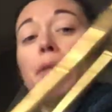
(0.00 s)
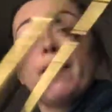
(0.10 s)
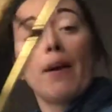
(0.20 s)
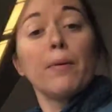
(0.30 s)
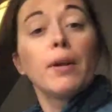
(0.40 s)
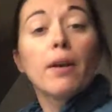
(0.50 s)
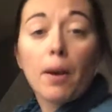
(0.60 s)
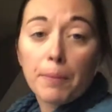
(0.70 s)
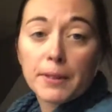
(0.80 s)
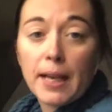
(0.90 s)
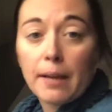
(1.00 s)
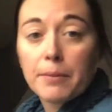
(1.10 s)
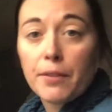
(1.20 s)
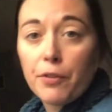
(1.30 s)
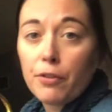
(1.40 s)
play that one a couple
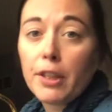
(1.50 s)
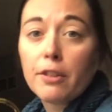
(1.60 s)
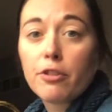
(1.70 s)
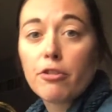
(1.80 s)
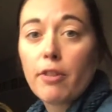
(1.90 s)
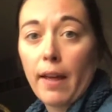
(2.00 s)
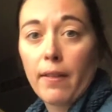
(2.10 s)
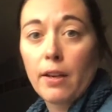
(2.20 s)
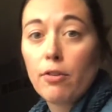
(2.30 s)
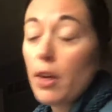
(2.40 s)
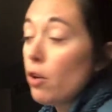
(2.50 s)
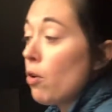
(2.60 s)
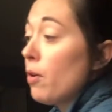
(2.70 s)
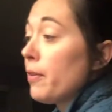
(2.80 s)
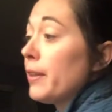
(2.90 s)
times if you need to, and then you can
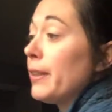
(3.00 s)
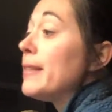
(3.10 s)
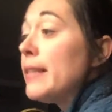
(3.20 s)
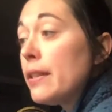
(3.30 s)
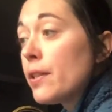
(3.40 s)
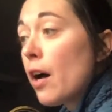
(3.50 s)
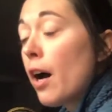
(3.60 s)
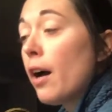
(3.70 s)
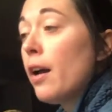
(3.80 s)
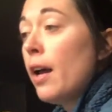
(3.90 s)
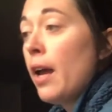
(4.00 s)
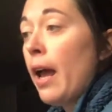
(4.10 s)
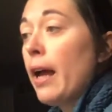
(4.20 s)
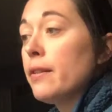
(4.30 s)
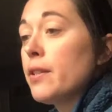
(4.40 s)
go over to Seesaw
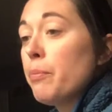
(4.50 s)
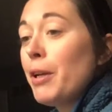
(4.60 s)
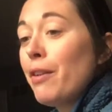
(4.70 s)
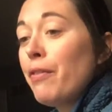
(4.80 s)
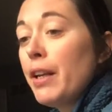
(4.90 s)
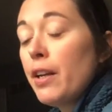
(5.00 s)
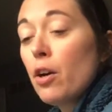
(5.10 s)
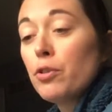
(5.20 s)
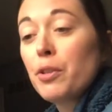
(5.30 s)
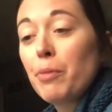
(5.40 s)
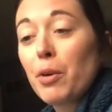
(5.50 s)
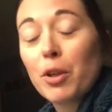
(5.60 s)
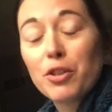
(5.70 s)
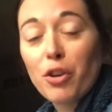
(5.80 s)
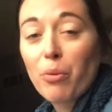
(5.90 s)
and submit a video to me
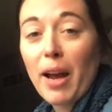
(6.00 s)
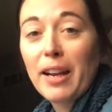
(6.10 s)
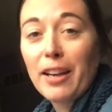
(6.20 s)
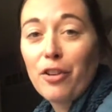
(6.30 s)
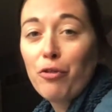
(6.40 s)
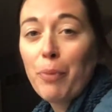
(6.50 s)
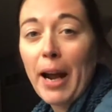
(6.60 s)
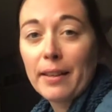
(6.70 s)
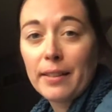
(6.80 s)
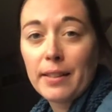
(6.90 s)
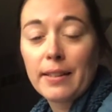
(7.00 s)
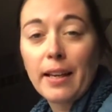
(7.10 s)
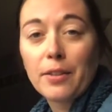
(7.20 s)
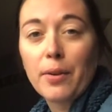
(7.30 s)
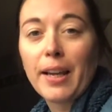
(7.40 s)
once you're ready and you've practiced
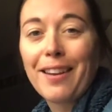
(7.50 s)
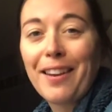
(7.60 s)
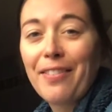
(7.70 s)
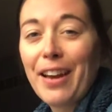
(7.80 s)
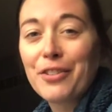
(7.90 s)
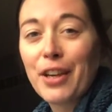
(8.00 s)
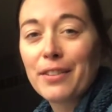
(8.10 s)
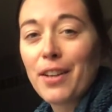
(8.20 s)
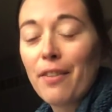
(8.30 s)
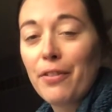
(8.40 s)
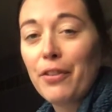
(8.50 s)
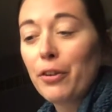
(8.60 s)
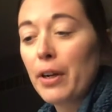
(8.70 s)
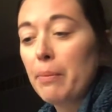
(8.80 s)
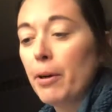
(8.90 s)
it so I can get that checked off in the
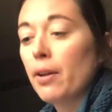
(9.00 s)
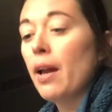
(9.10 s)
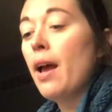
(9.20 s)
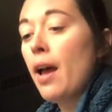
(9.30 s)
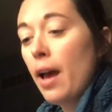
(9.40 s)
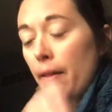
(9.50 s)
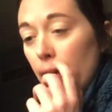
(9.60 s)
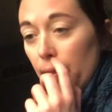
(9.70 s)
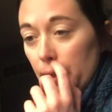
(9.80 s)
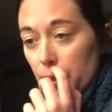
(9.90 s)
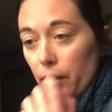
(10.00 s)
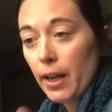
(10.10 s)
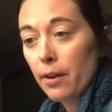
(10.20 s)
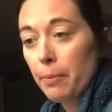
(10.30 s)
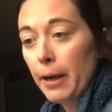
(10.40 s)
gradebook. And then let's look
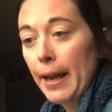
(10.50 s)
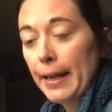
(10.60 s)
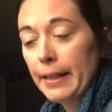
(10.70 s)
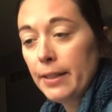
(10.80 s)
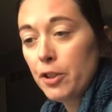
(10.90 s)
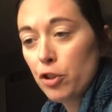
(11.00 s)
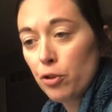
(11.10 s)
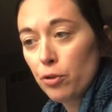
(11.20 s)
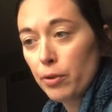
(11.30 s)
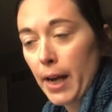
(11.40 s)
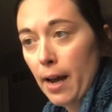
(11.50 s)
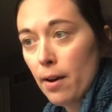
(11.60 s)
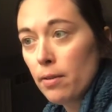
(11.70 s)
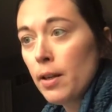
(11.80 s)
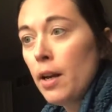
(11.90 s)
at number 82
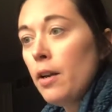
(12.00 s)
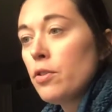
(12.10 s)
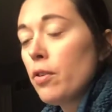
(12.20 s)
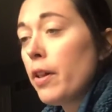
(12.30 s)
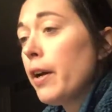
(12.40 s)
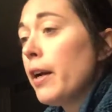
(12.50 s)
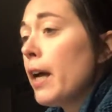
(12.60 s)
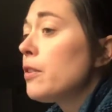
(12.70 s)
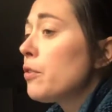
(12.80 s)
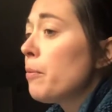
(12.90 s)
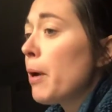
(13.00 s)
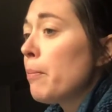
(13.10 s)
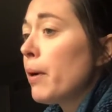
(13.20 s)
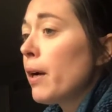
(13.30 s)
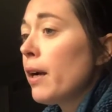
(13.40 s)
now. So clarinets,
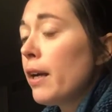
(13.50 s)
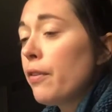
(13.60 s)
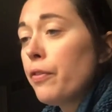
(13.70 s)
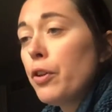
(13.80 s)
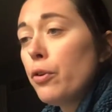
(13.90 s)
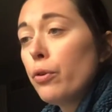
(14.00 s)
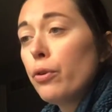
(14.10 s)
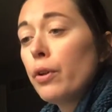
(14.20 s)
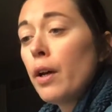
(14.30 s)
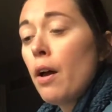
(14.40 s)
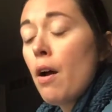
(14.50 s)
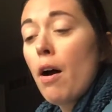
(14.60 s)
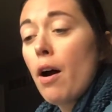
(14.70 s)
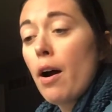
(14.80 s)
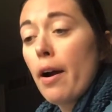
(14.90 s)
remember if you
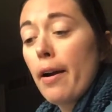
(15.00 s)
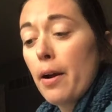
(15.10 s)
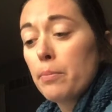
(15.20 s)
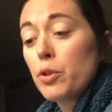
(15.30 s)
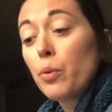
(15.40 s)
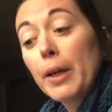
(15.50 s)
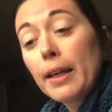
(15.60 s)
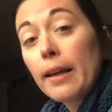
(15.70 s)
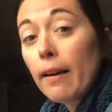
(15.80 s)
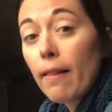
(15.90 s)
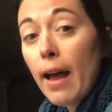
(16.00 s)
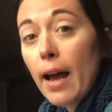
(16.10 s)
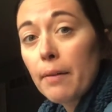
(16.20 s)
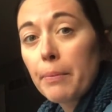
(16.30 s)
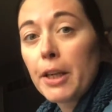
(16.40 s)
are um, squeaking a
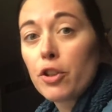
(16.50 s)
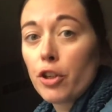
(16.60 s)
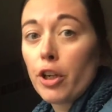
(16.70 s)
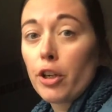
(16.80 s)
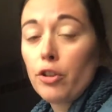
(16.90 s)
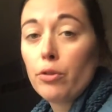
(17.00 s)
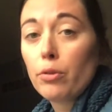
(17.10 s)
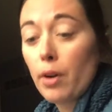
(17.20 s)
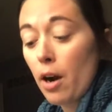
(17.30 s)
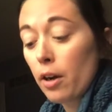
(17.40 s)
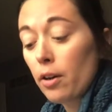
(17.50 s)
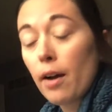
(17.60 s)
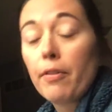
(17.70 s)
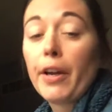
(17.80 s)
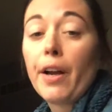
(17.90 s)
lot, make sure you are
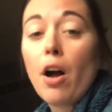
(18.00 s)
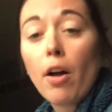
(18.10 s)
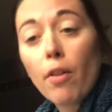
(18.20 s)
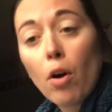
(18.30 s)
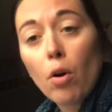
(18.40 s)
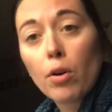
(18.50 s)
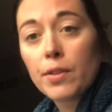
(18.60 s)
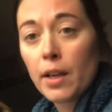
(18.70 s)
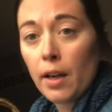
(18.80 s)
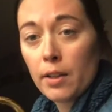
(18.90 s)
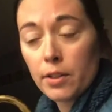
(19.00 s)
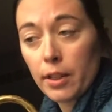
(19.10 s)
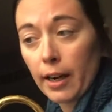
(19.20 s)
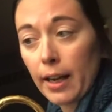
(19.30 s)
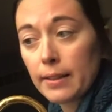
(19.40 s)
covering all the holes.
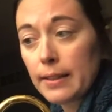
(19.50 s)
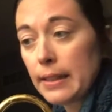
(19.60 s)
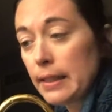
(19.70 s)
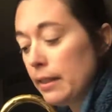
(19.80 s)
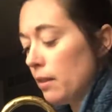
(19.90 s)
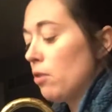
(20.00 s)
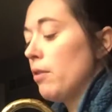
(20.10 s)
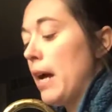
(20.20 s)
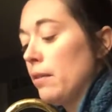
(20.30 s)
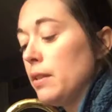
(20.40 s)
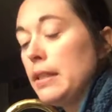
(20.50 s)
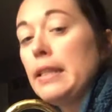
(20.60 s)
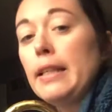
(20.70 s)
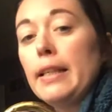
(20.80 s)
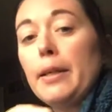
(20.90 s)
Start on C and go down
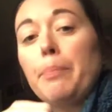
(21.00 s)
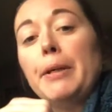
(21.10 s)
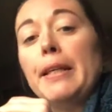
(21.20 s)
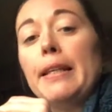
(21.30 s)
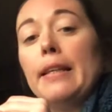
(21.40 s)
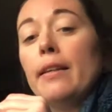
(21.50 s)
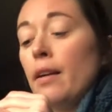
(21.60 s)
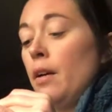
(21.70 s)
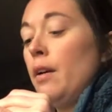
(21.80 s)
C, B,